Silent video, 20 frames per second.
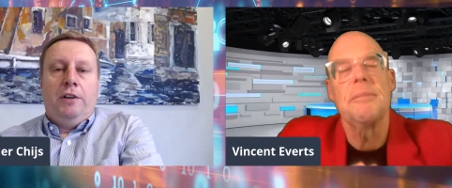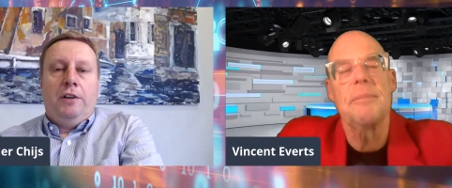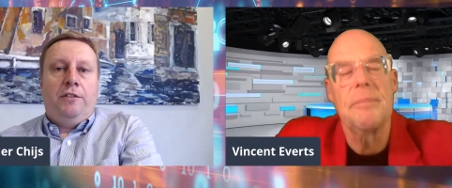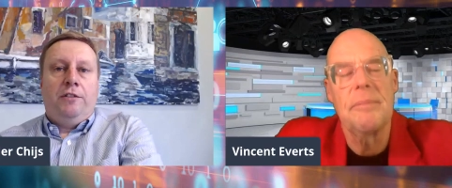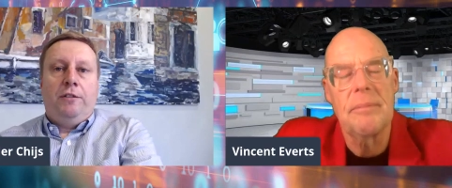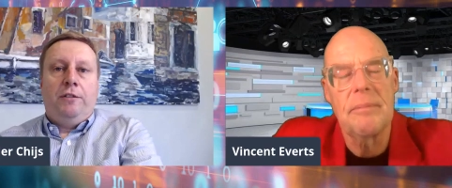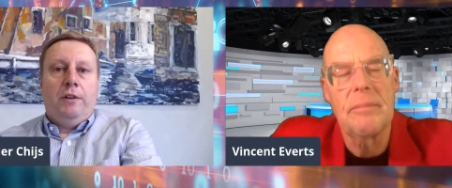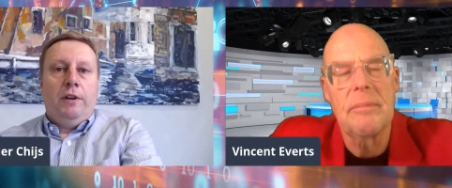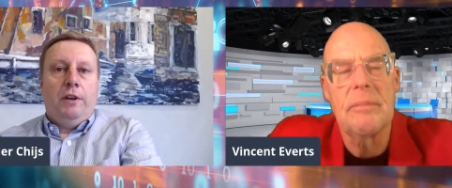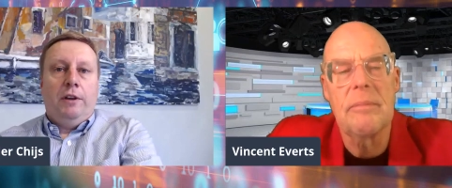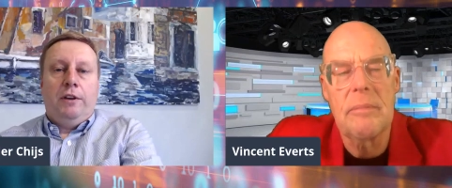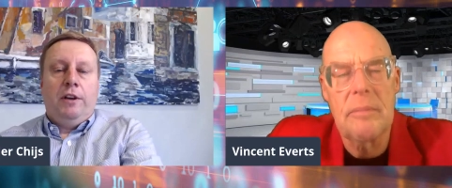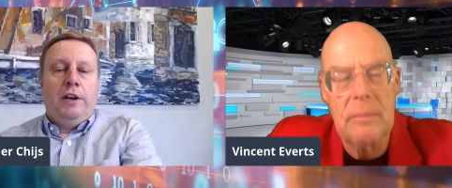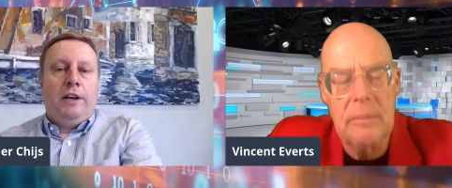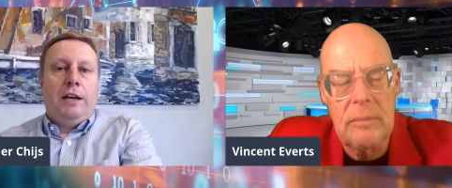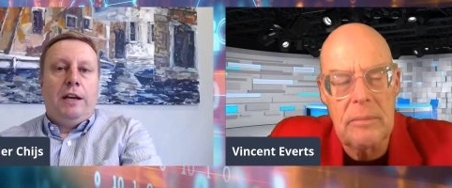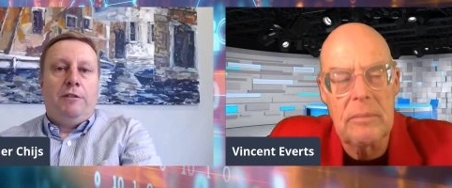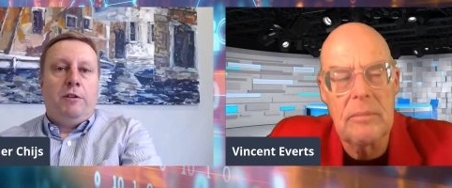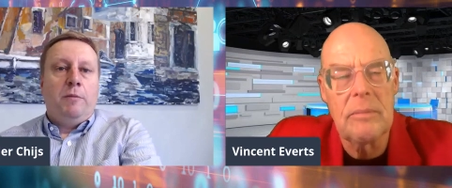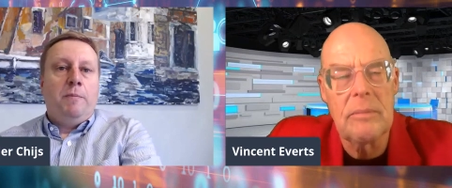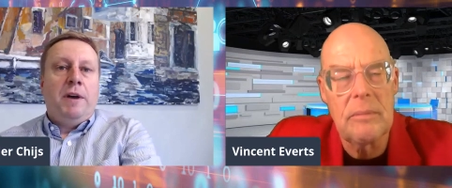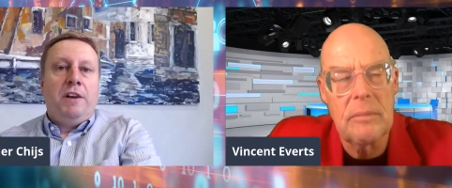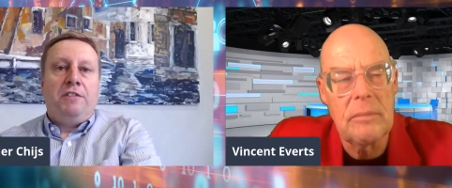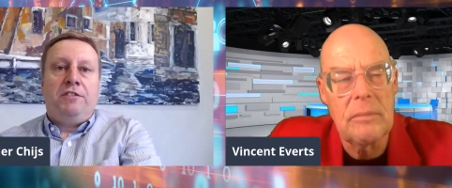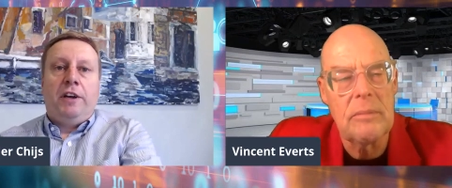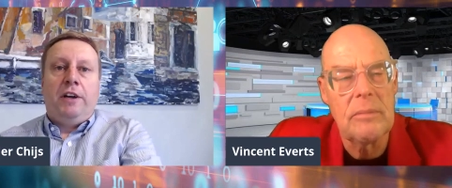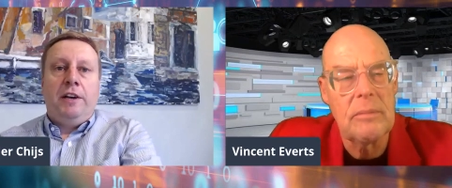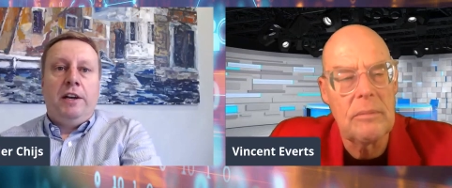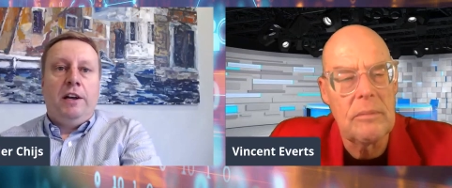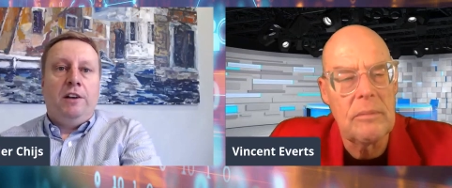Speaker 1: it, you can have the best
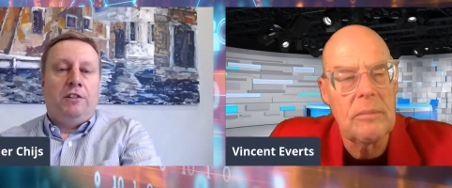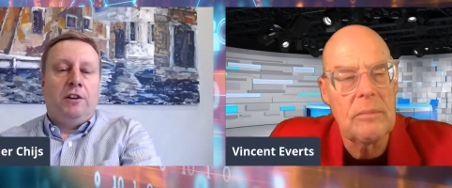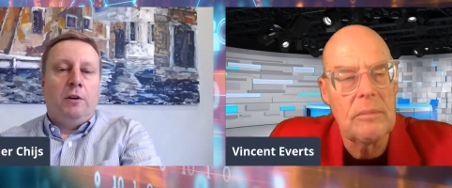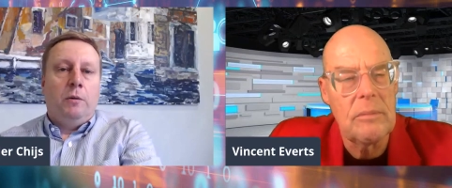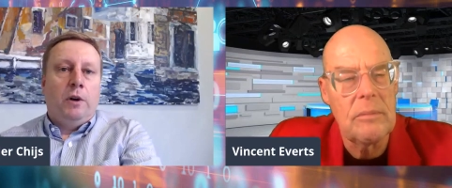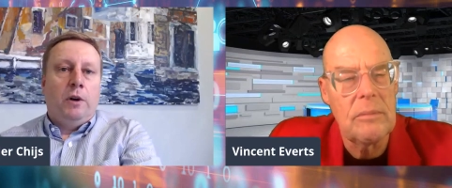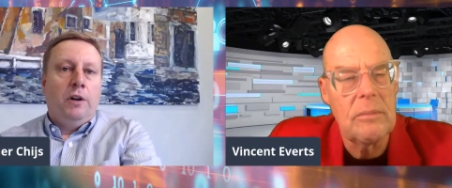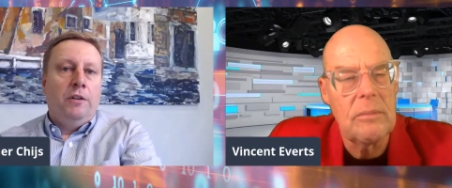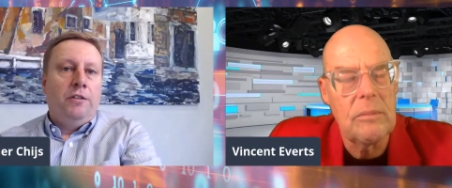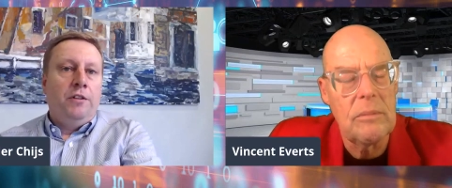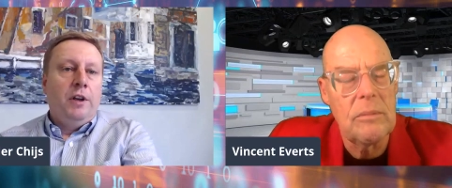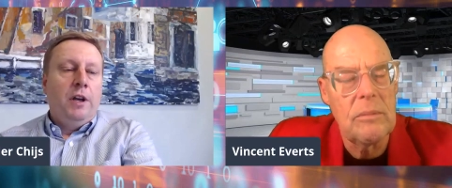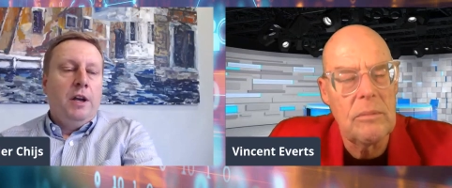ideas in the world.